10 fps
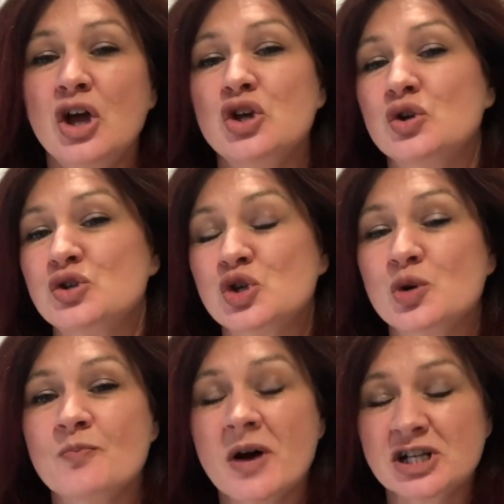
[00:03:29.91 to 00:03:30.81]
You'll
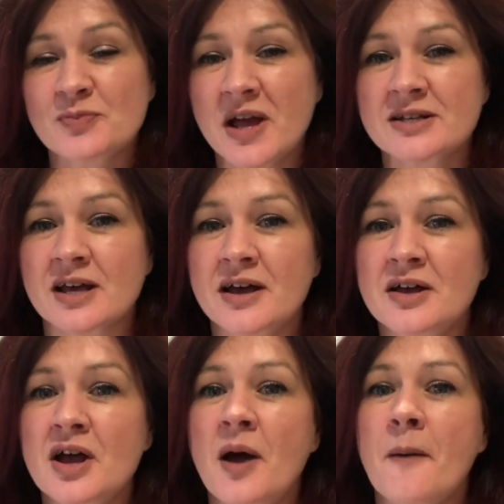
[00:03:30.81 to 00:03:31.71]
do much better
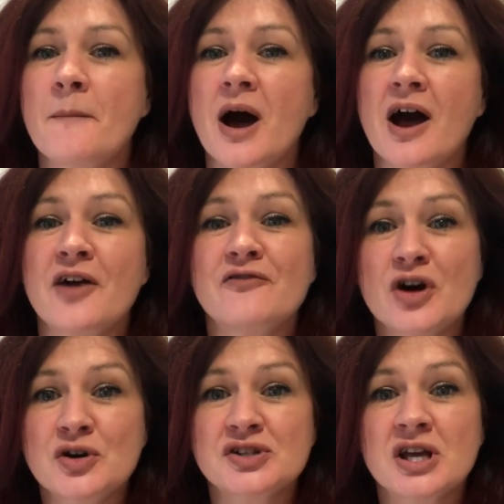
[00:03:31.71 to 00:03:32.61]
by
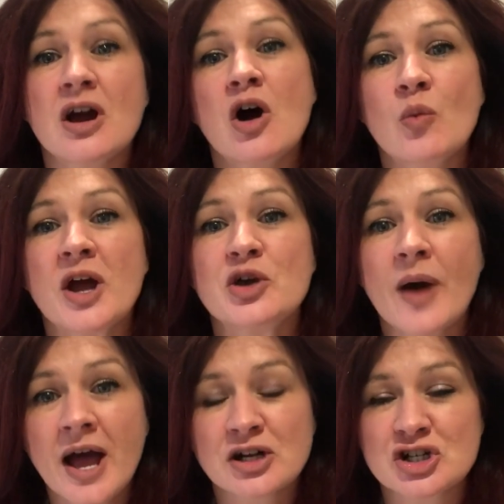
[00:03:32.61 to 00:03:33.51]
focusing on where you
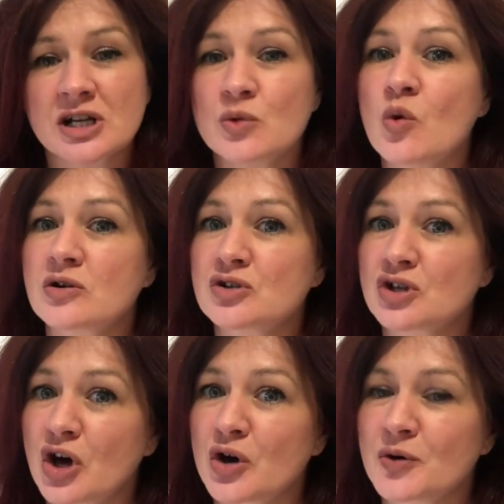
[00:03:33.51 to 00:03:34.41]
actually want to
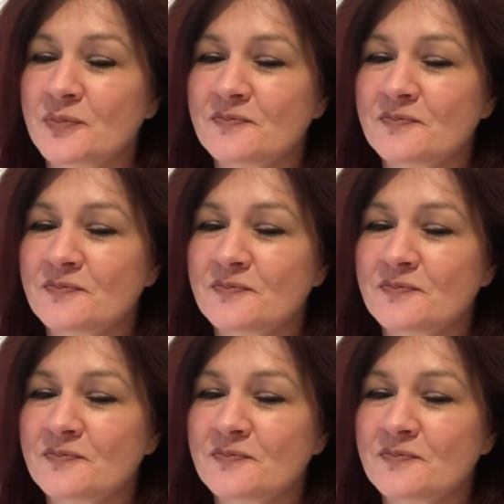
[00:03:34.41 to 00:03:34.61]
go.